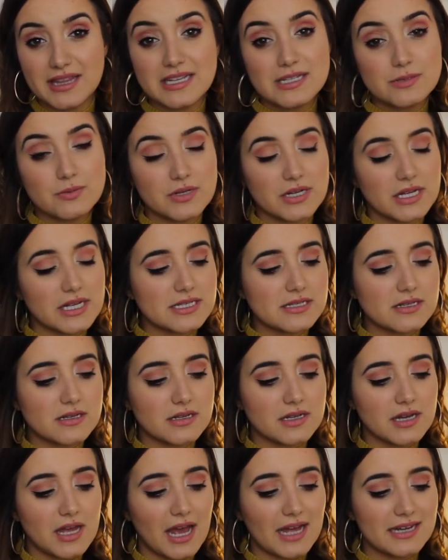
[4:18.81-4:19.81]
This one
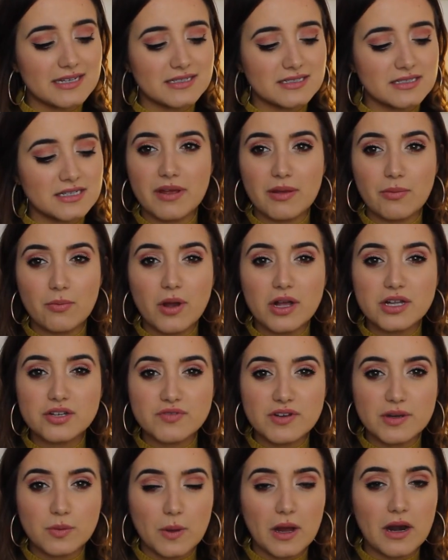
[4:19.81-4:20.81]
isn't, and it
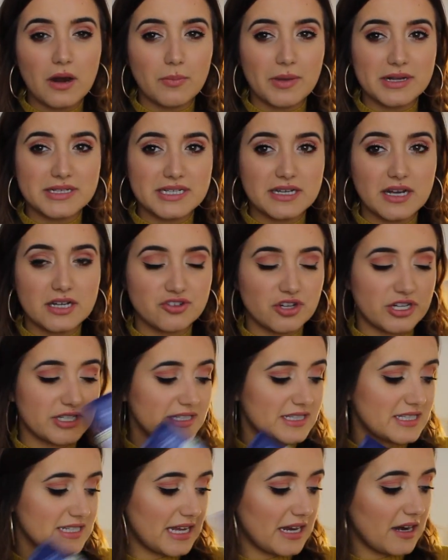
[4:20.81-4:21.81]
works really well on my
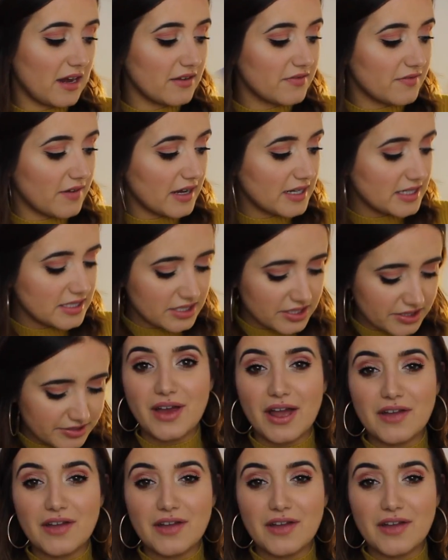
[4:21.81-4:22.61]
dehydrated skin, I find.